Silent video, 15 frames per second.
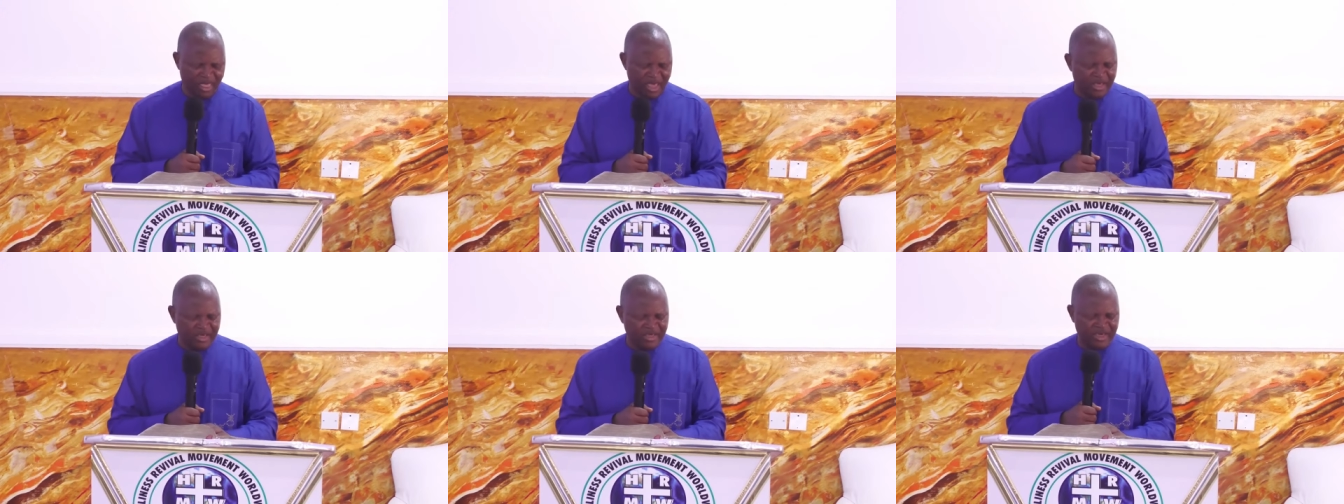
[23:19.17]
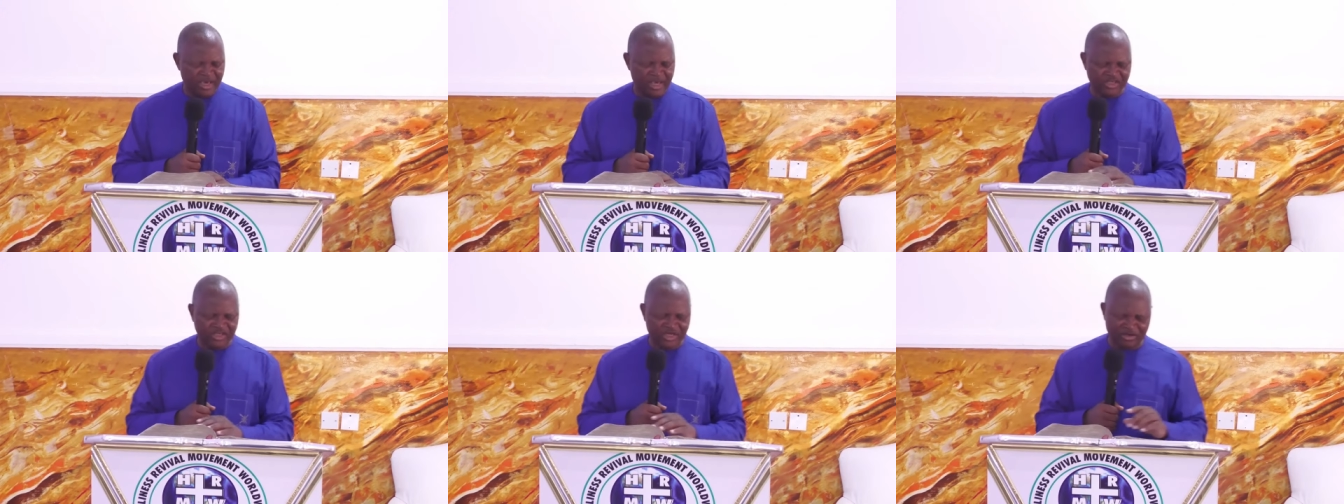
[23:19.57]
Ye
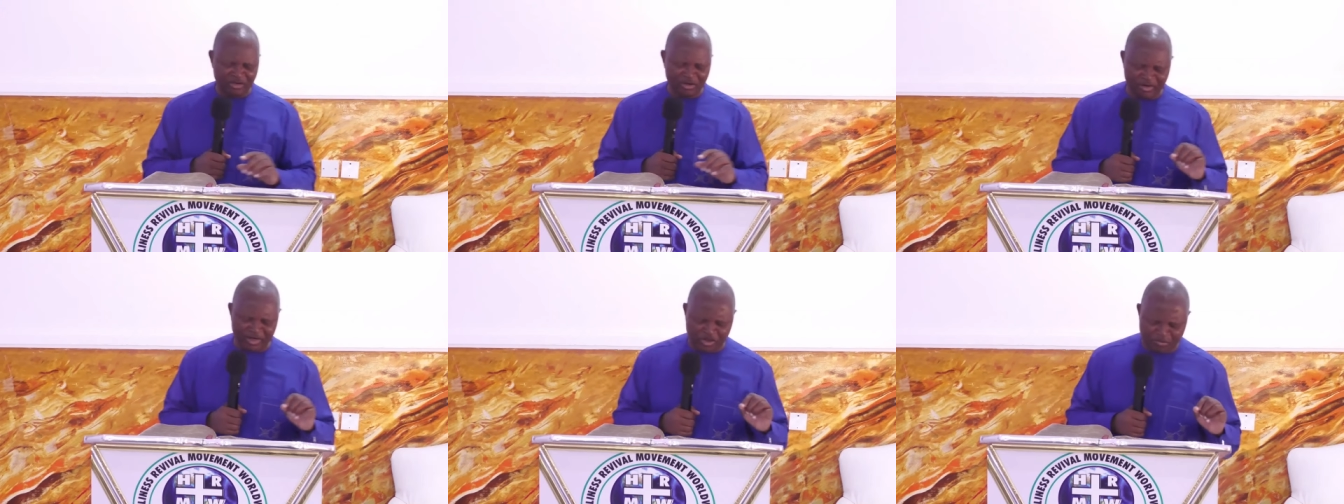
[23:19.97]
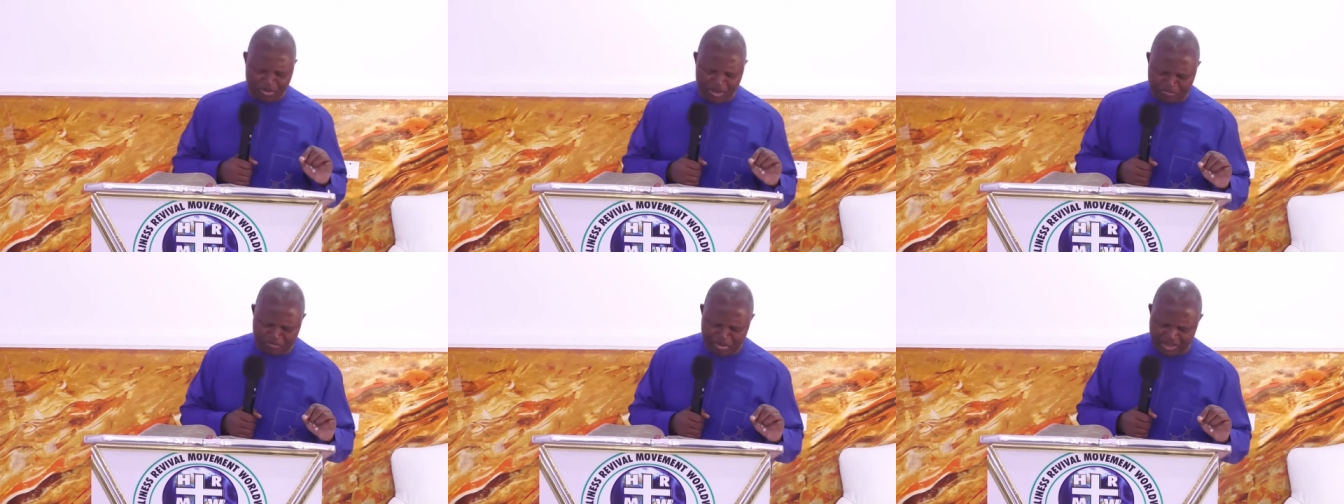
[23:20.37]
shall not
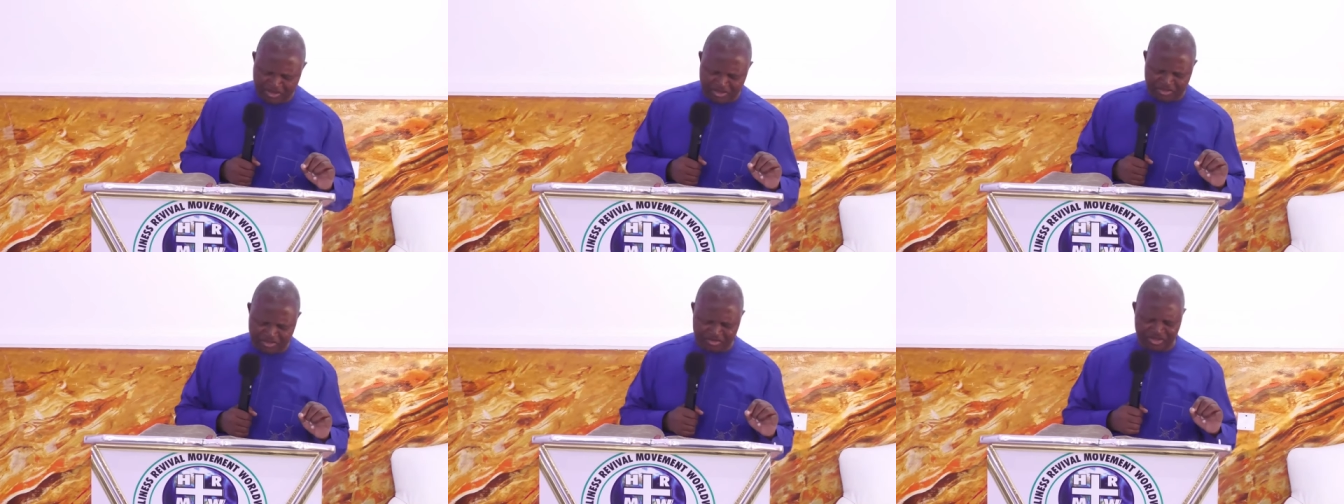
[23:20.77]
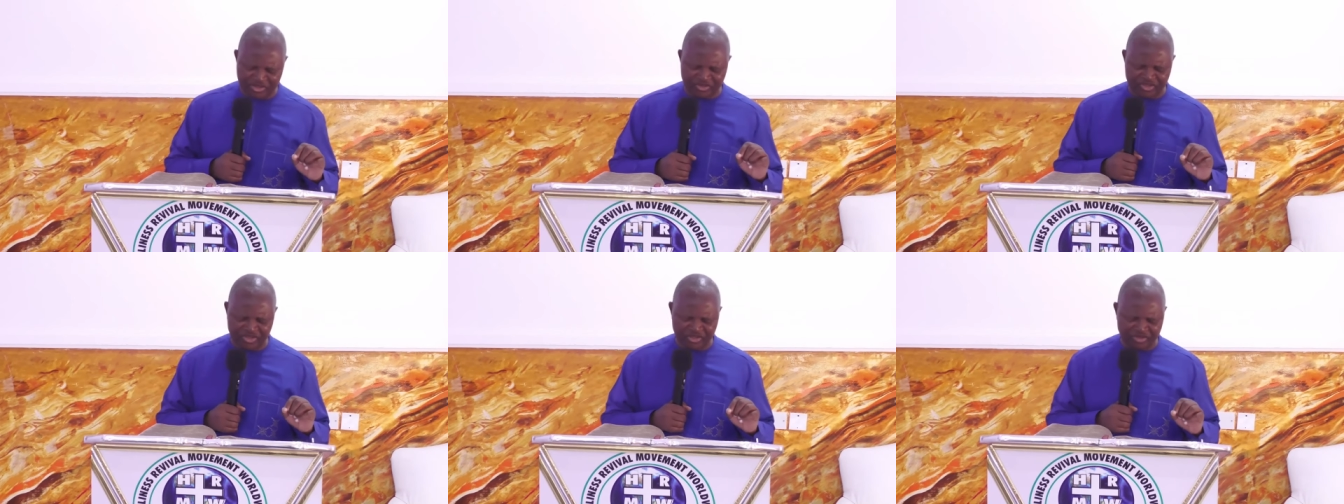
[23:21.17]
respect persons in
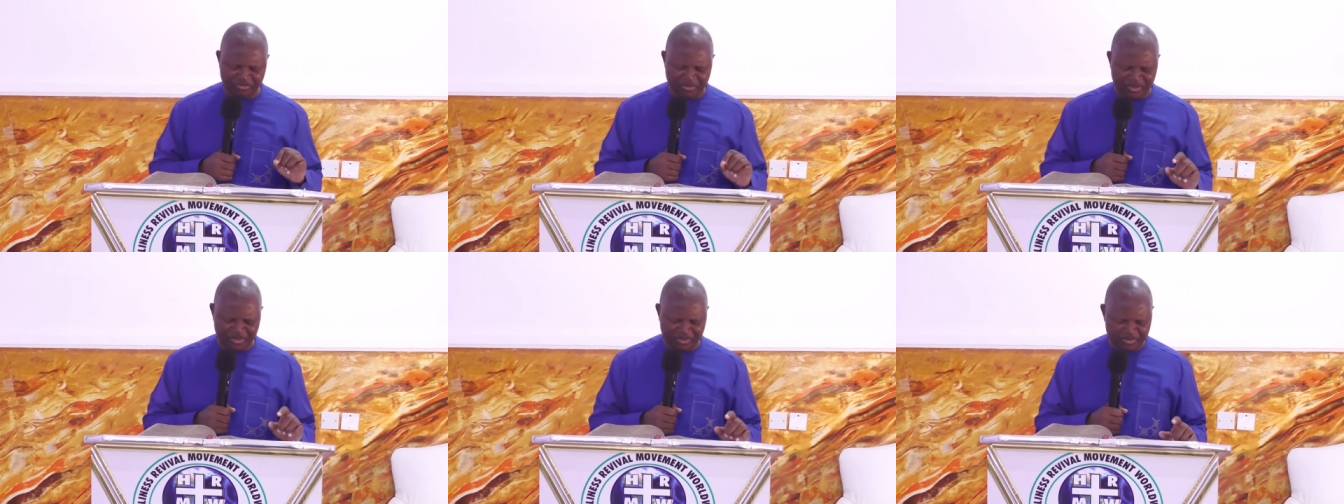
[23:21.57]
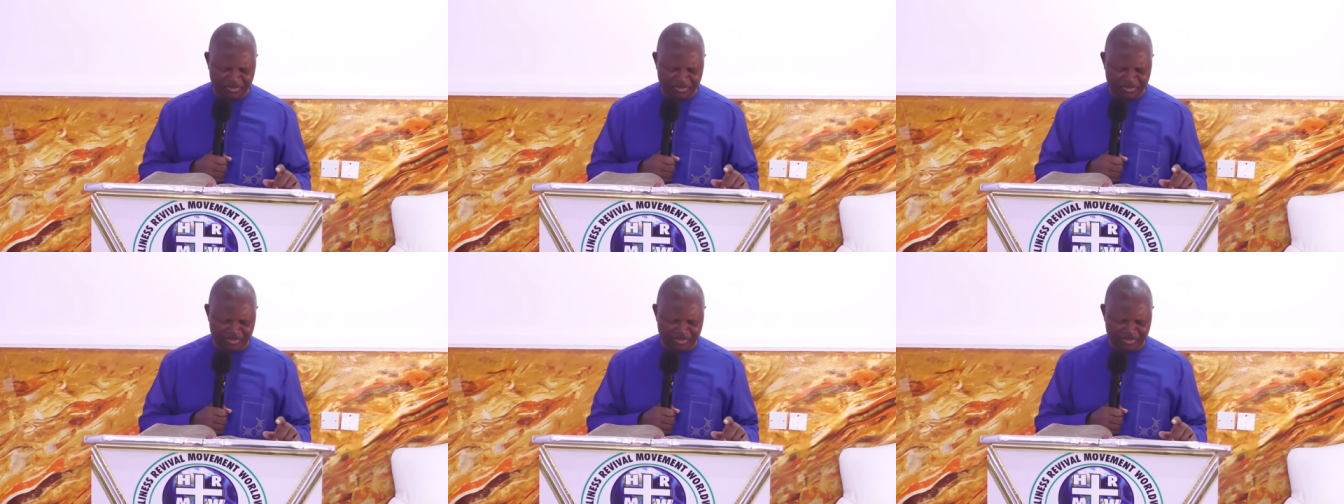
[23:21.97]
judgment,